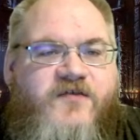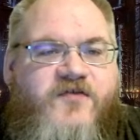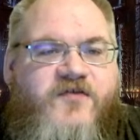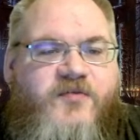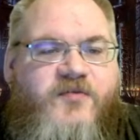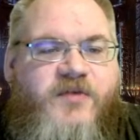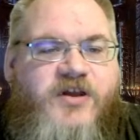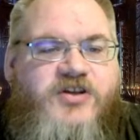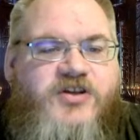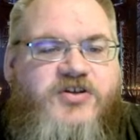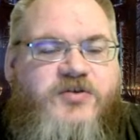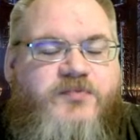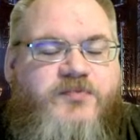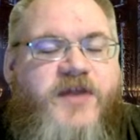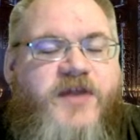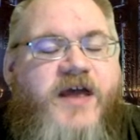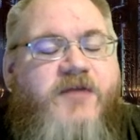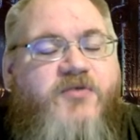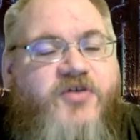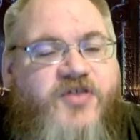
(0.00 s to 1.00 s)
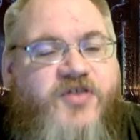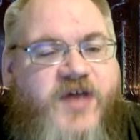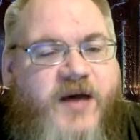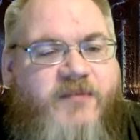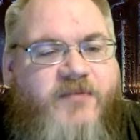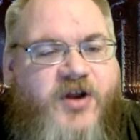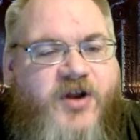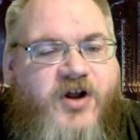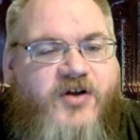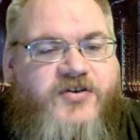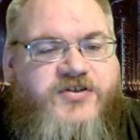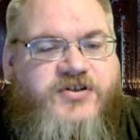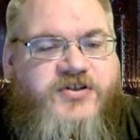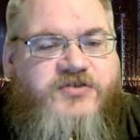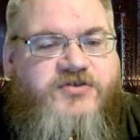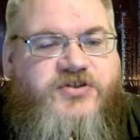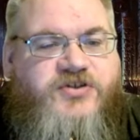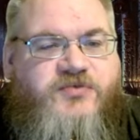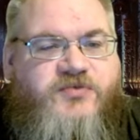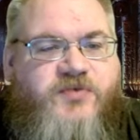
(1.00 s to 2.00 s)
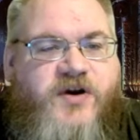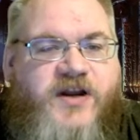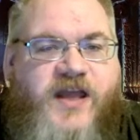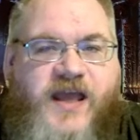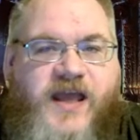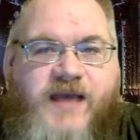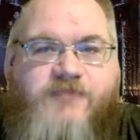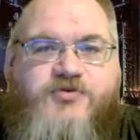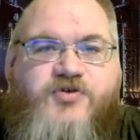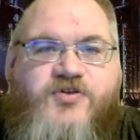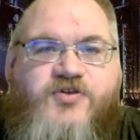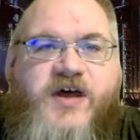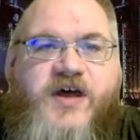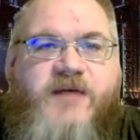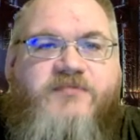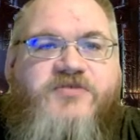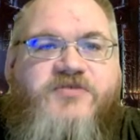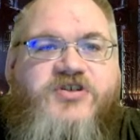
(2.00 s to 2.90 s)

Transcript: for me to play with them, but also to run games with them.